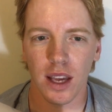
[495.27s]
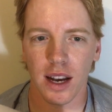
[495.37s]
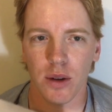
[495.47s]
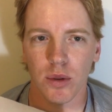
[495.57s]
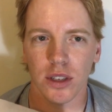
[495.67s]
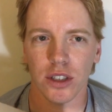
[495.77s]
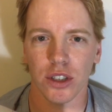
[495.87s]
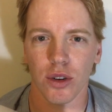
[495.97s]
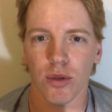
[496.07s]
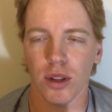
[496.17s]
And I wanted to
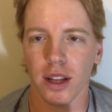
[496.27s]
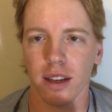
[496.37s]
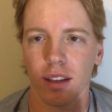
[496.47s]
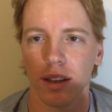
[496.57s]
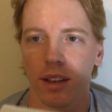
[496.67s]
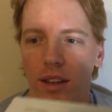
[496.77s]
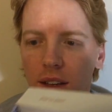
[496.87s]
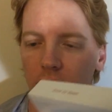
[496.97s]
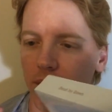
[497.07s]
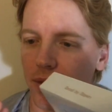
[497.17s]
show like
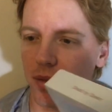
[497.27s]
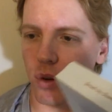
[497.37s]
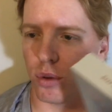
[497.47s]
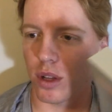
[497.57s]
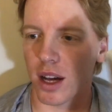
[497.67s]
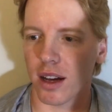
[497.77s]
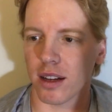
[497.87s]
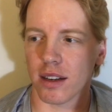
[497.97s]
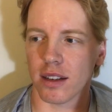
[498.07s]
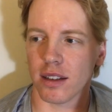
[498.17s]
full
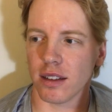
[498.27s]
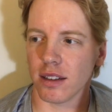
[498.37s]
on,